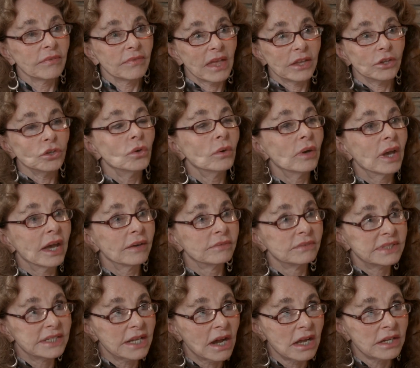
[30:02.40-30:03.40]
that you
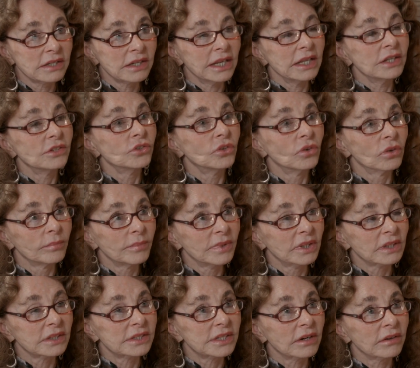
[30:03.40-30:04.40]
have done in your
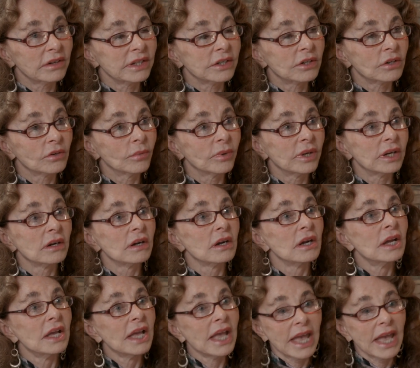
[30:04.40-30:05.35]
military career,